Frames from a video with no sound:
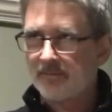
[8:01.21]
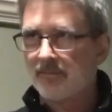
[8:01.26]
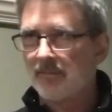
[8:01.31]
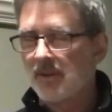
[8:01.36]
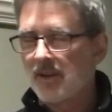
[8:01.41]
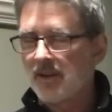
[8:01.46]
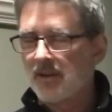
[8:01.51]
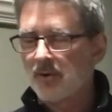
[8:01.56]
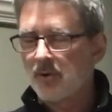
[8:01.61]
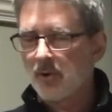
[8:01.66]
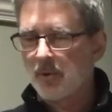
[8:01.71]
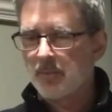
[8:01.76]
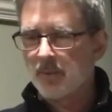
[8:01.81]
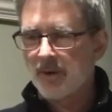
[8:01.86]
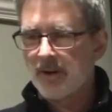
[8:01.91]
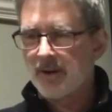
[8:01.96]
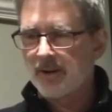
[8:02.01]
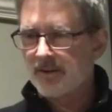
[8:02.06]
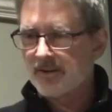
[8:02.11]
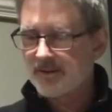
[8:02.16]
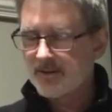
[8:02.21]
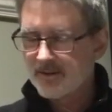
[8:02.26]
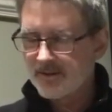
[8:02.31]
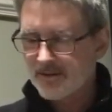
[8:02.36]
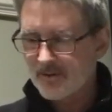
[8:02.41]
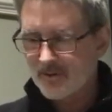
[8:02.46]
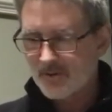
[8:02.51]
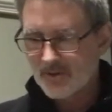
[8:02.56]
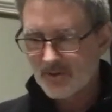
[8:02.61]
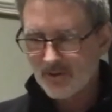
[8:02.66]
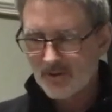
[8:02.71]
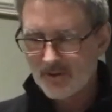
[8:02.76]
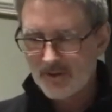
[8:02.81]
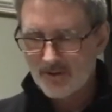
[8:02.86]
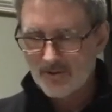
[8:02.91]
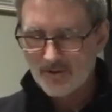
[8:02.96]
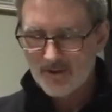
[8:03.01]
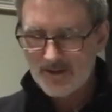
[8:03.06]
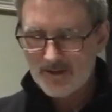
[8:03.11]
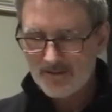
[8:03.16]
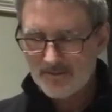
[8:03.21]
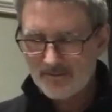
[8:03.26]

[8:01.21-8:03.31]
incorporated to a certain degree.